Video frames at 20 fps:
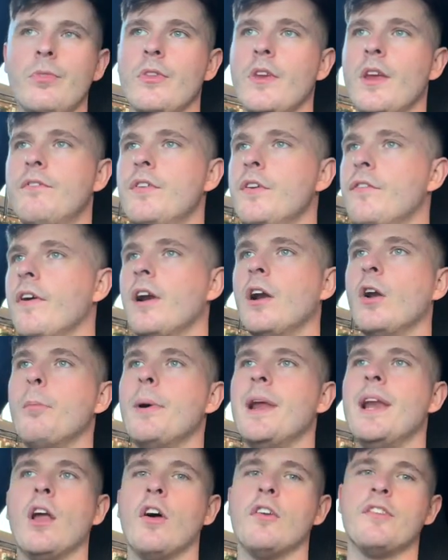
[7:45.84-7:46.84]
If you feel a little
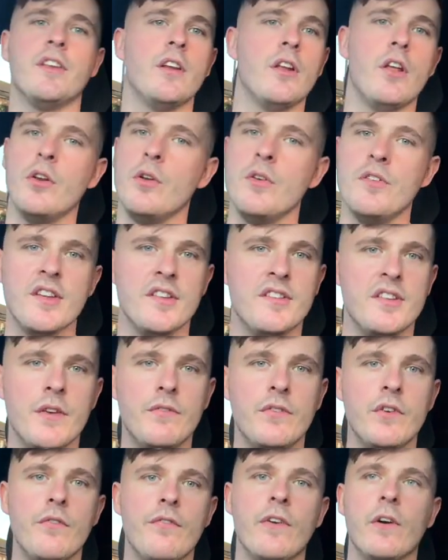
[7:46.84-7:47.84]
bit lost in a new city,
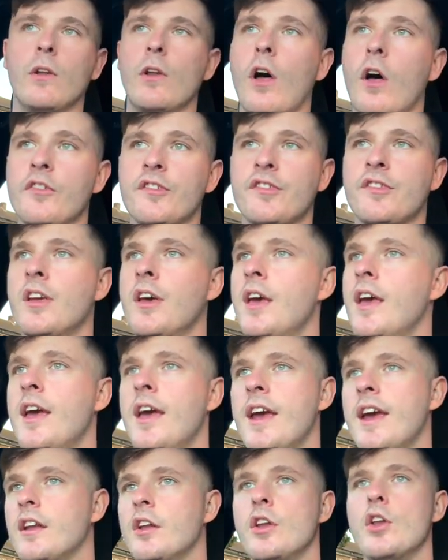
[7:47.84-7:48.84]
if you feel lost
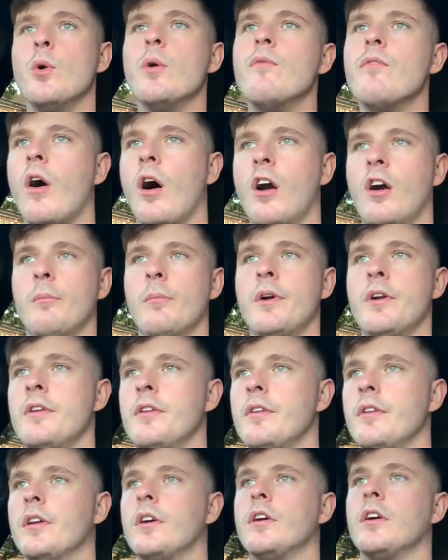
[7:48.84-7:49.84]
in a new
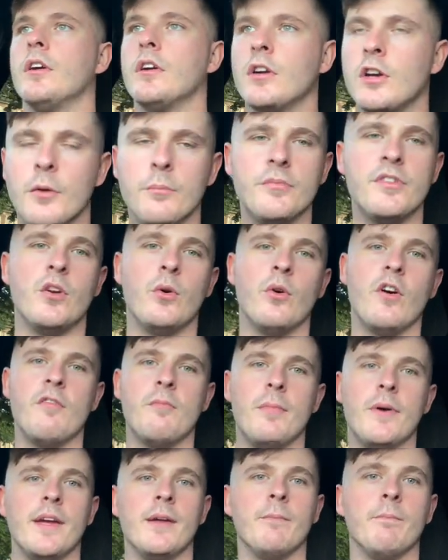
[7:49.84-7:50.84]
environment, come to
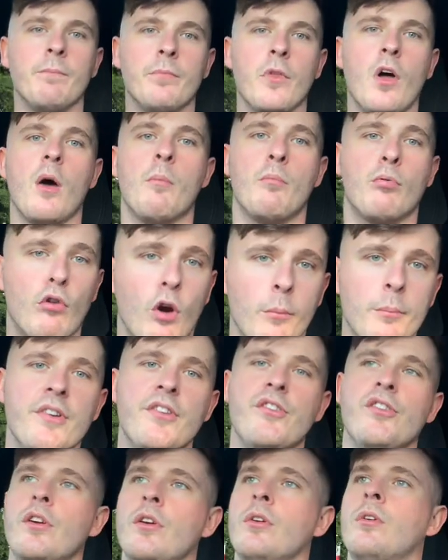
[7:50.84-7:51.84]
UFB. I
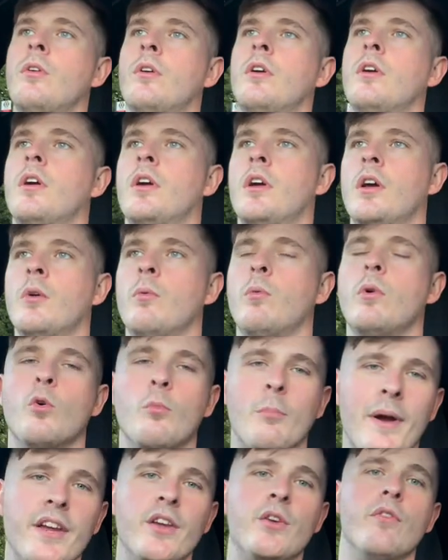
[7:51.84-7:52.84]
promise you, we will
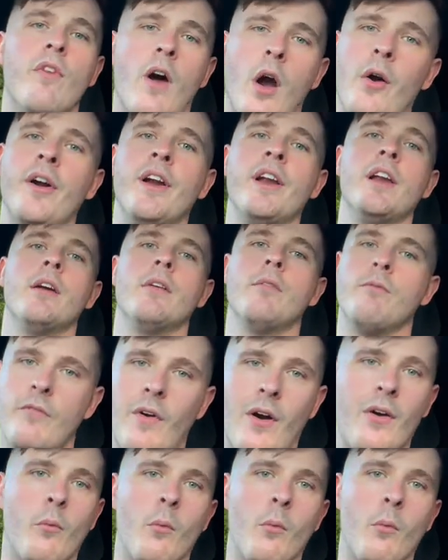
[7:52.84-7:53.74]
make you very, very